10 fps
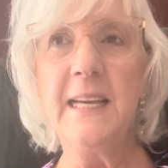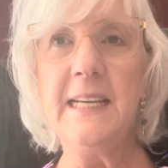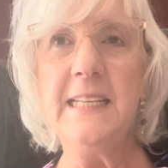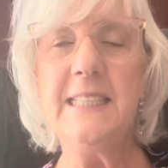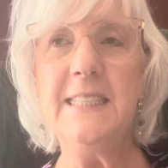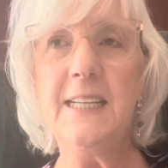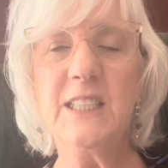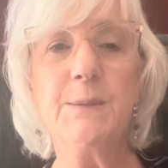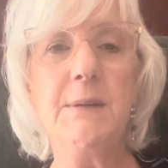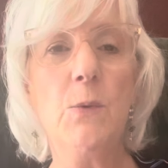He said this
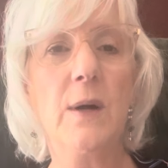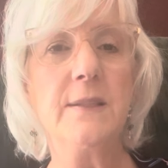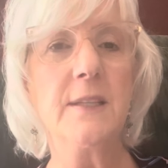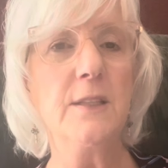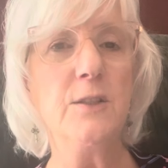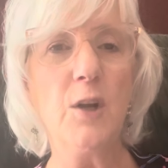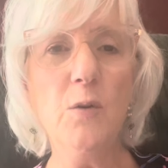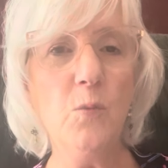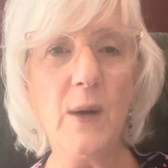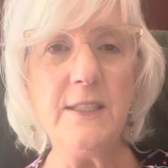to me once,
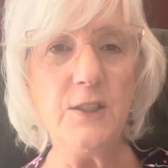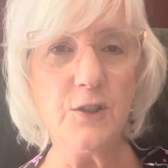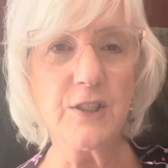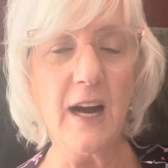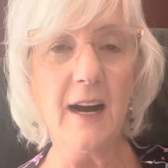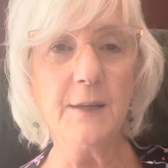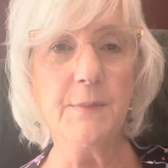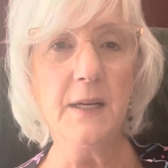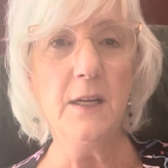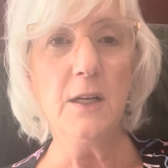don't waste your
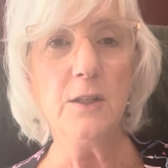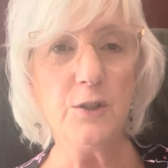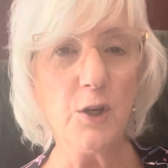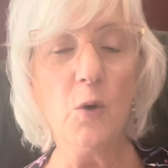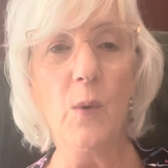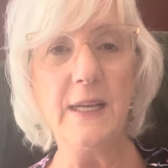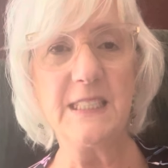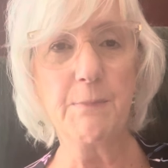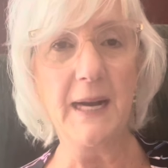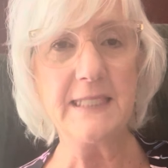time, don't
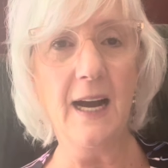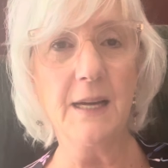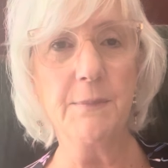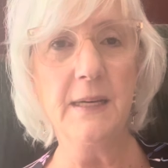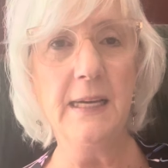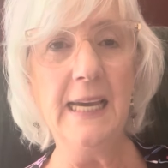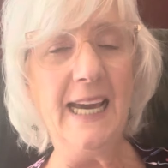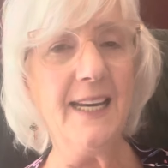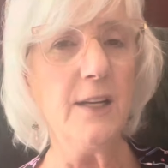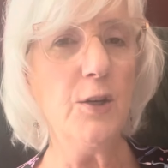waste my time.
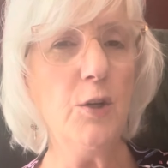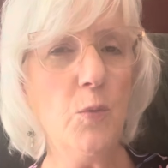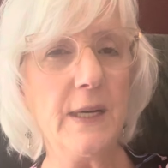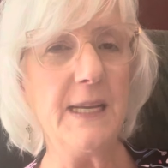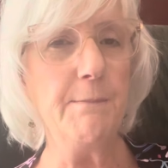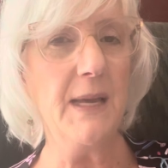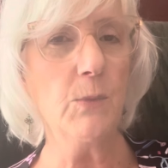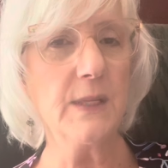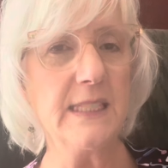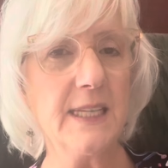And I knew what he meant
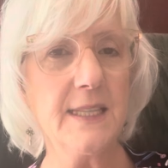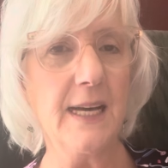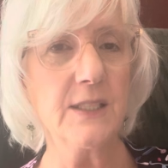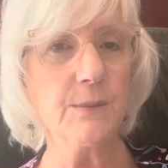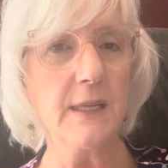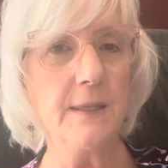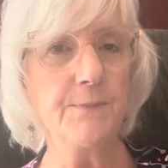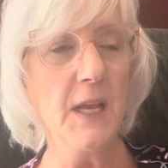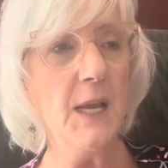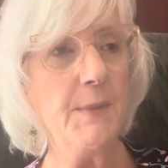when he said that to me
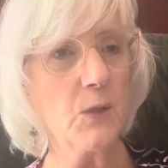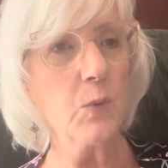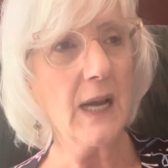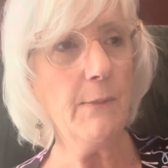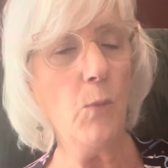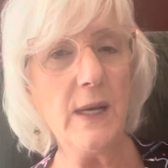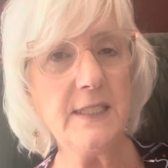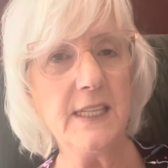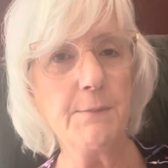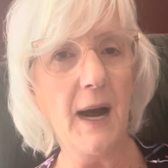because when I'm
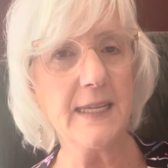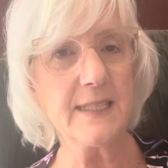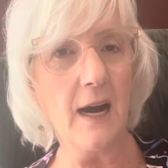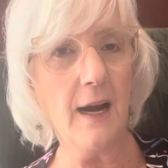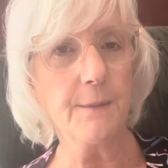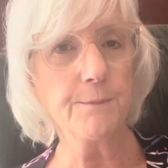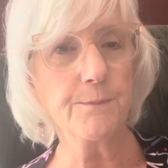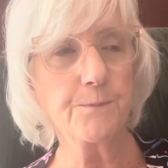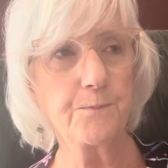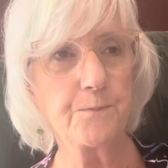wasting my time
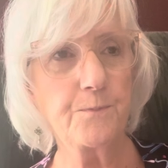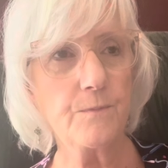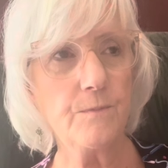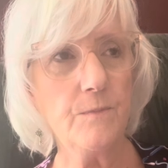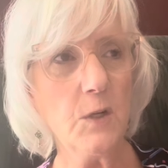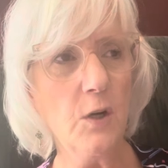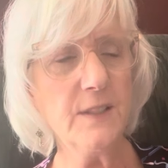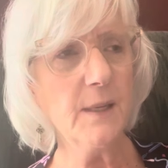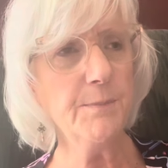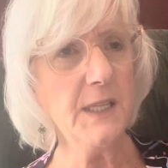on
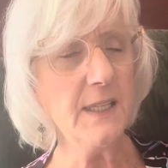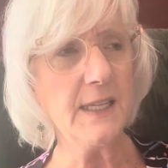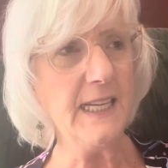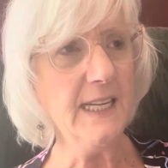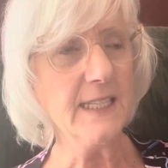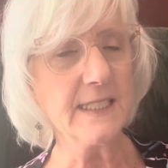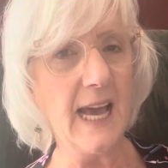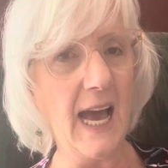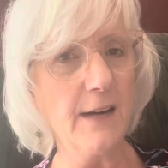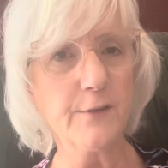something that he doesn't
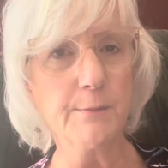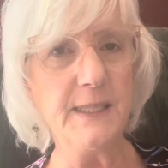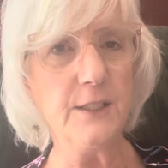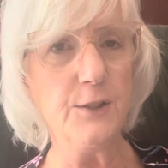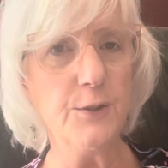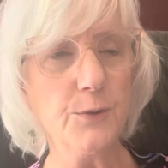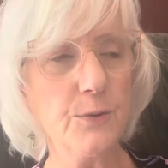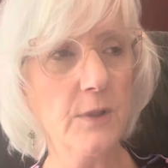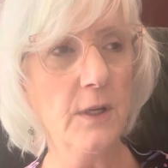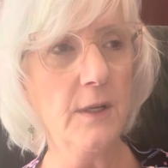have for me to do